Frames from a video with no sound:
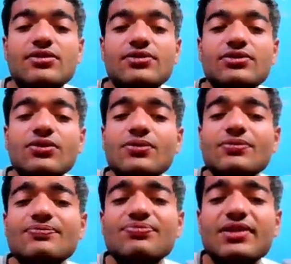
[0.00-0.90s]
So
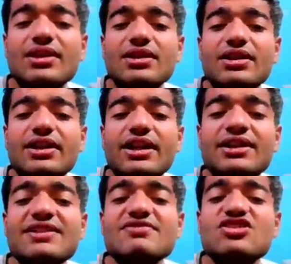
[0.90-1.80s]
it
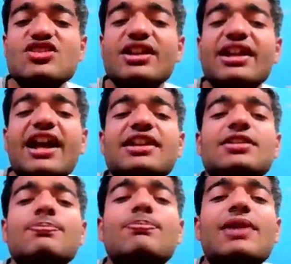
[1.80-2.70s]
gives a check and
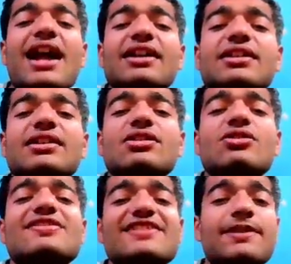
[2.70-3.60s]
the black king
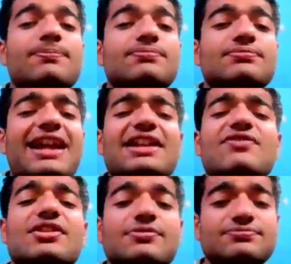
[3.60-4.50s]
cannot escape
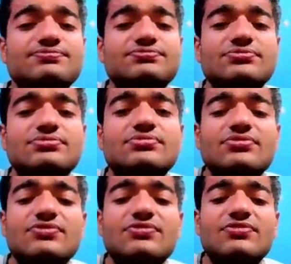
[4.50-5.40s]
anywhere.
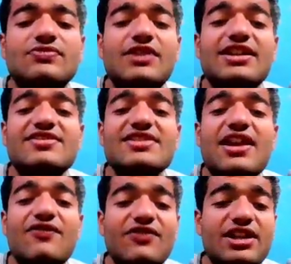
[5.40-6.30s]
While it's
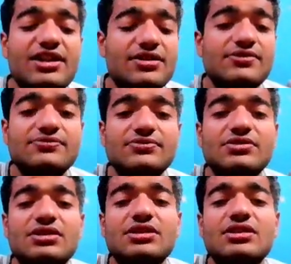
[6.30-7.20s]
f8
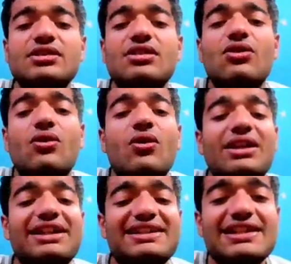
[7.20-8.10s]
or
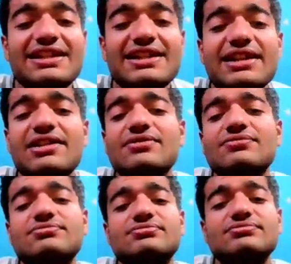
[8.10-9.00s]
d8,
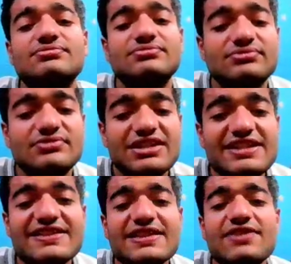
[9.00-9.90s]

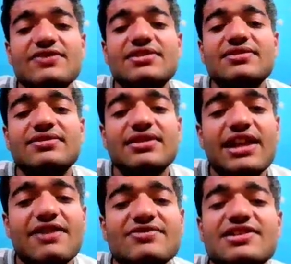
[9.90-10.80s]
d7,
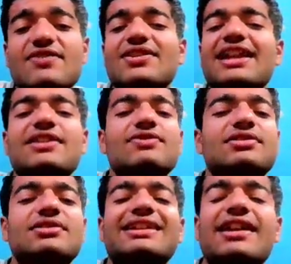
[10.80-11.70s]
f7, anywhere.
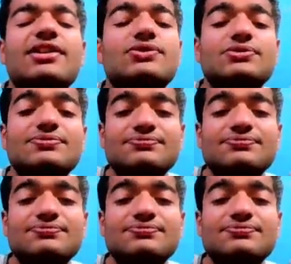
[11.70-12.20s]
It can't go.